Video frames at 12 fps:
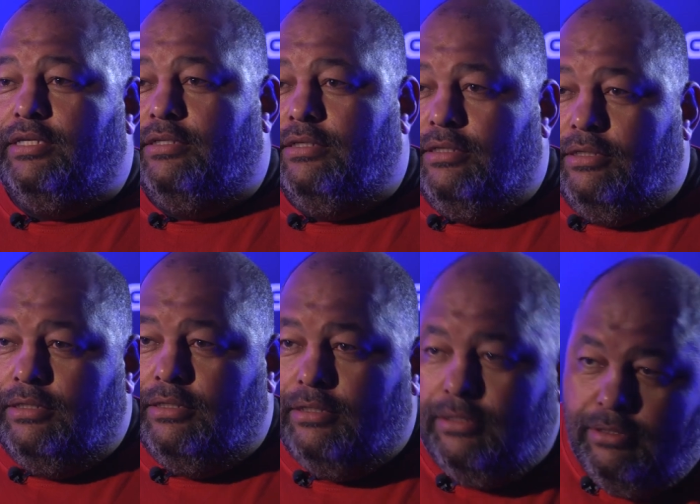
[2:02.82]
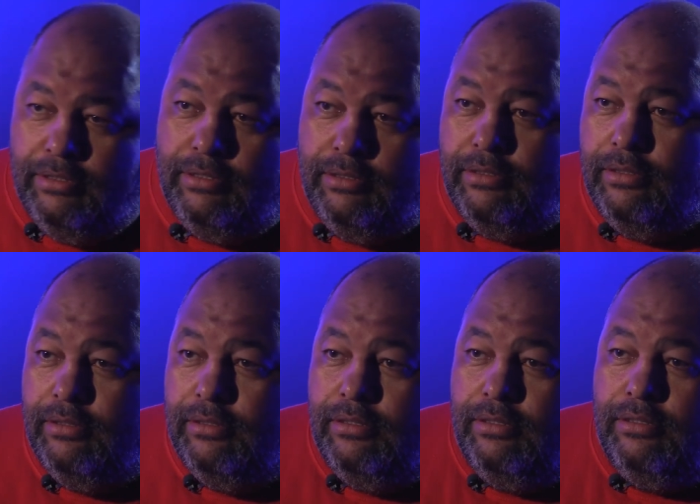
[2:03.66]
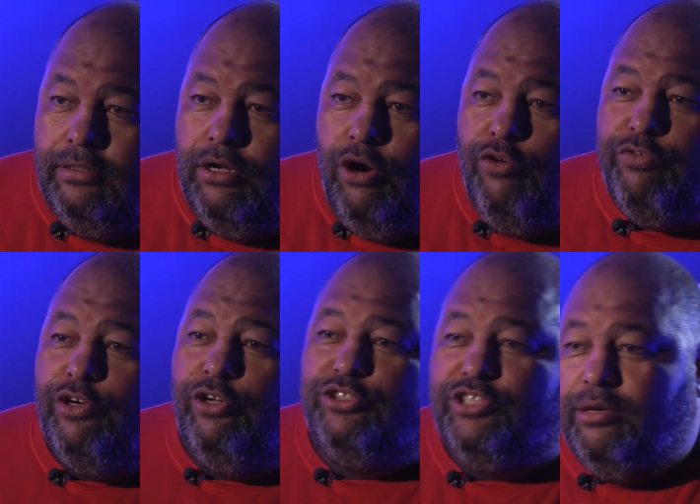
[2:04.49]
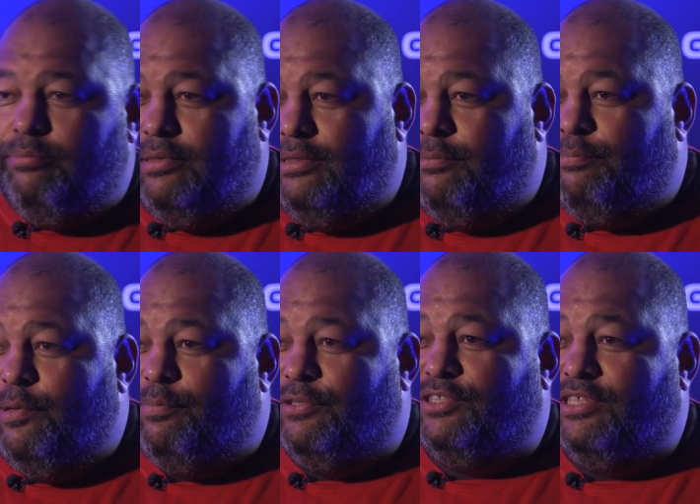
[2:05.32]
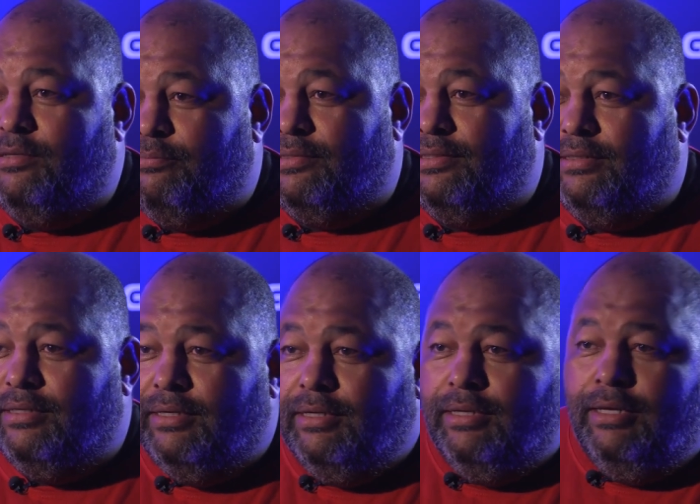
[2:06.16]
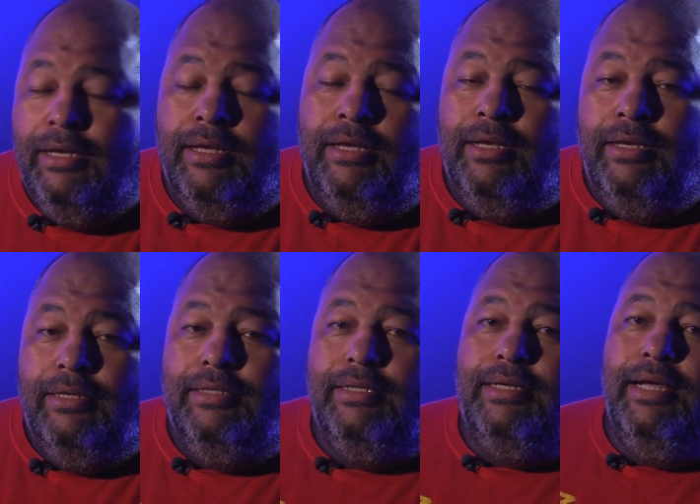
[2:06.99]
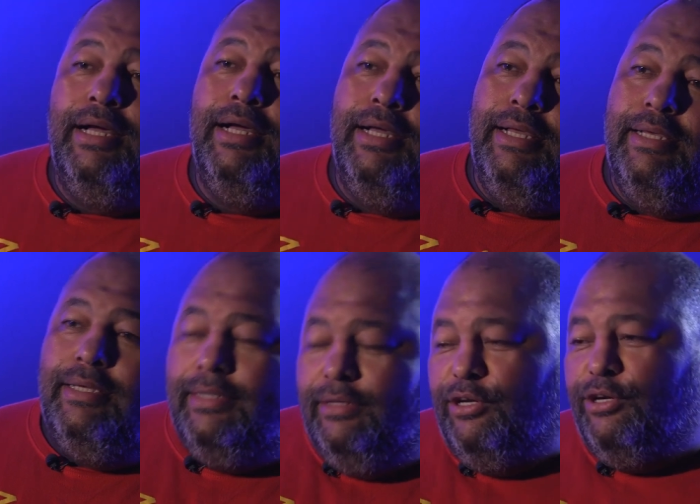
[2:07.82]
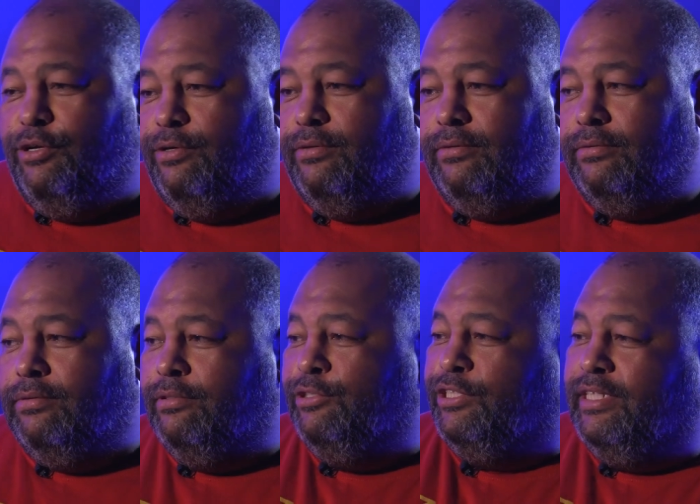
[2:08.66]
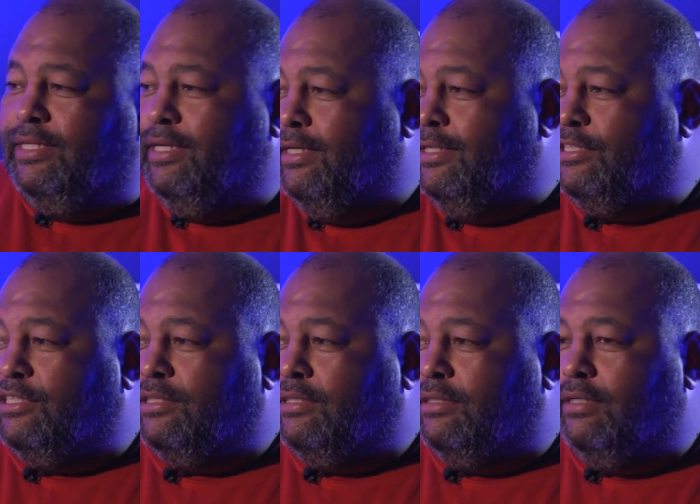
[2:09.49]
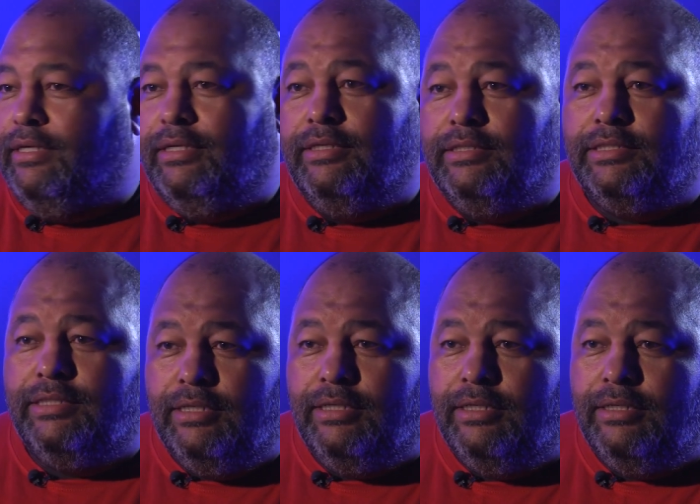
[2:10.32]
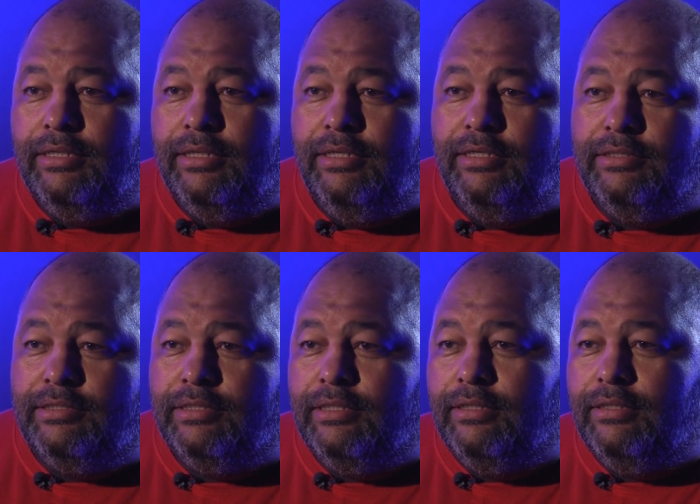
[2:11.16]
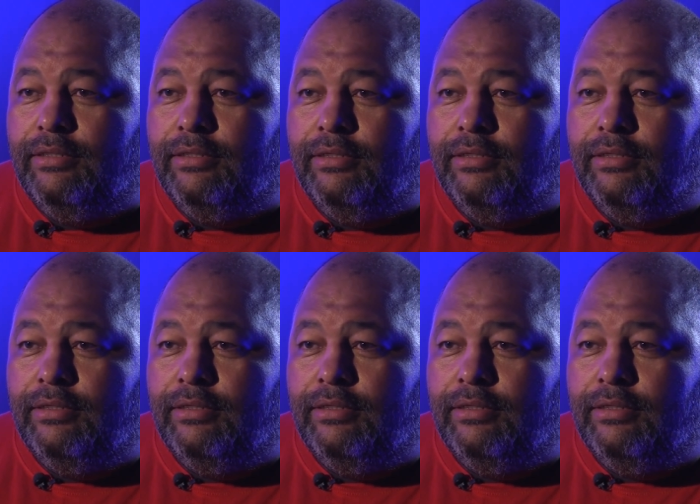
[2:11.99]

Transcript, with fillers: got the, the overall champion, the people's champion. The guy, you know, who's sitting in his... in his, uh, in his uh,